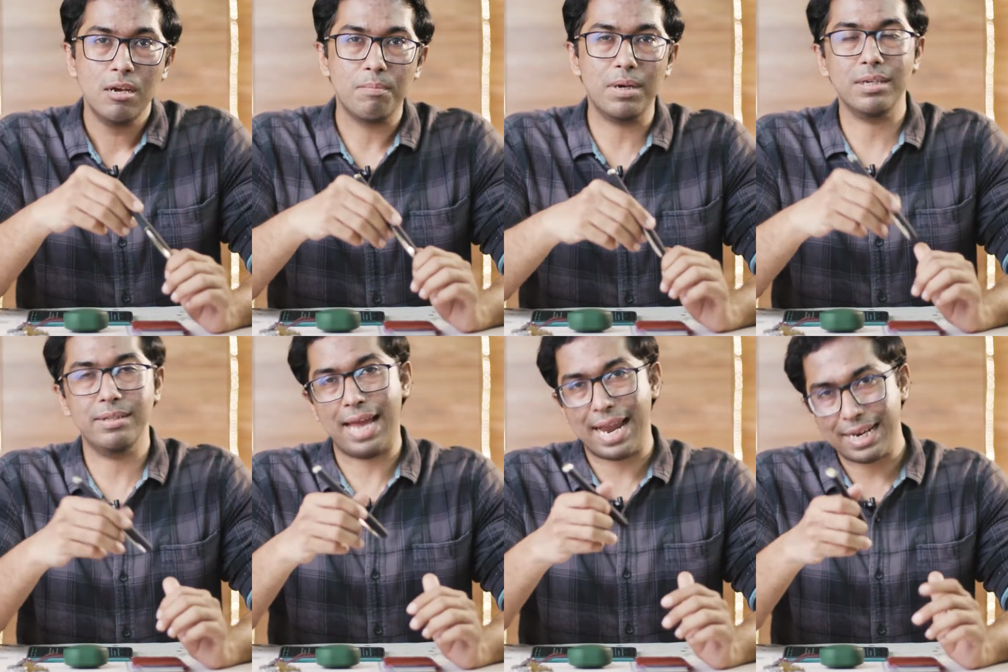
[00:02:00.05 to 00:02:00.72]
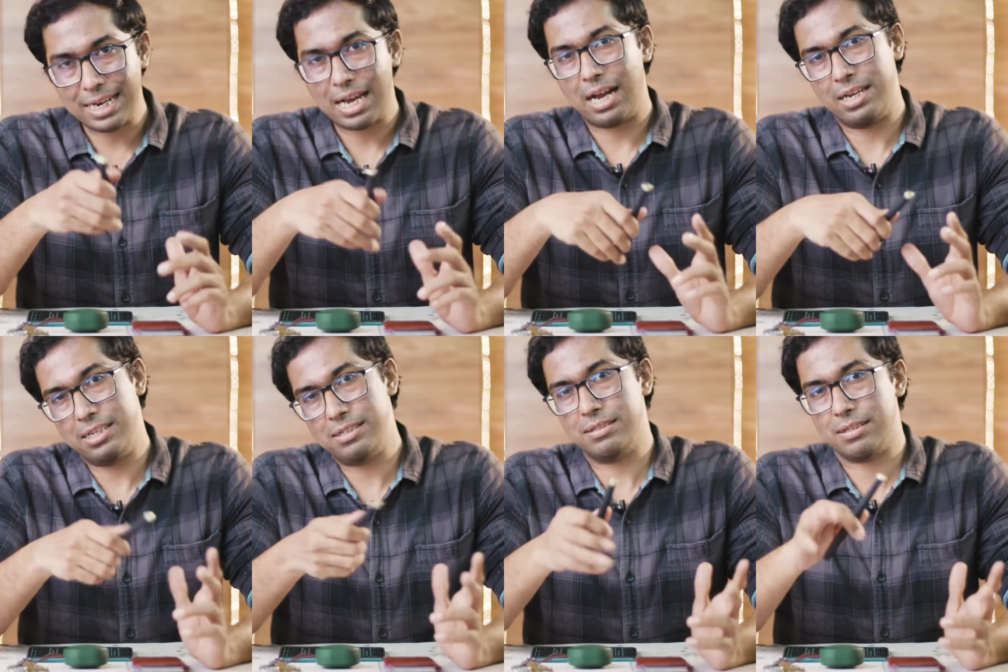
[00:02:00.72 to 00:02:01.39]
but that
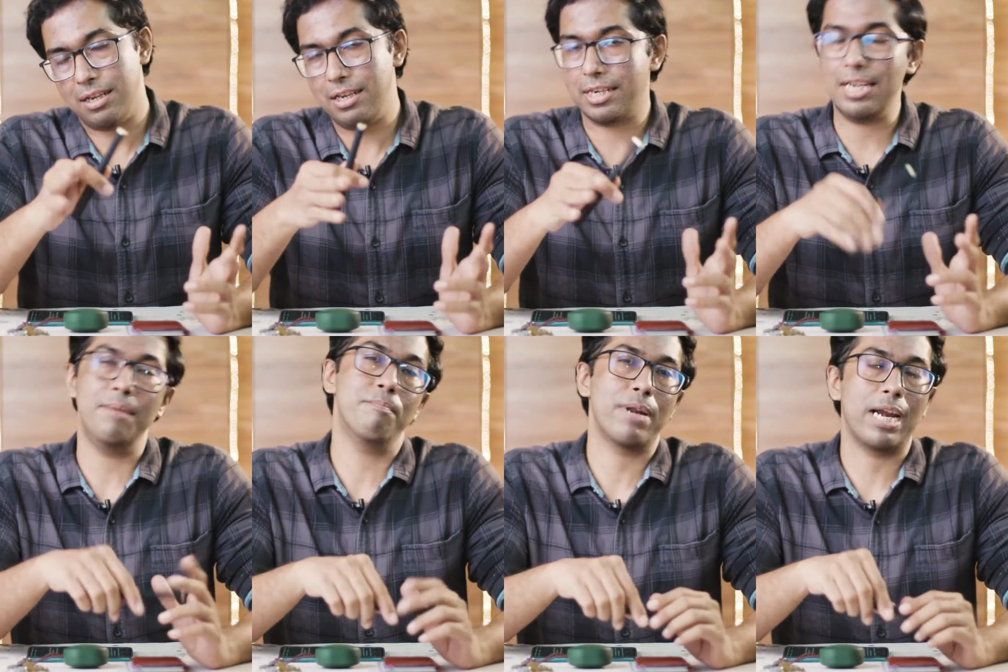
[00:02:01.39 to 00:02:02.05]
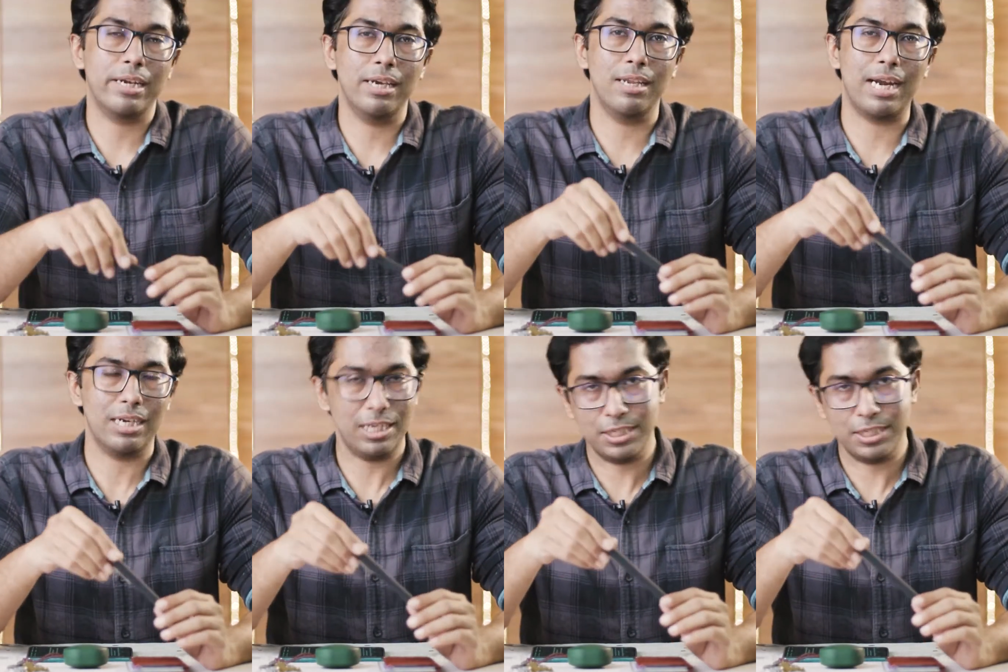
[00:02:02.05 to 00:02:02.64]
is a little impractical, at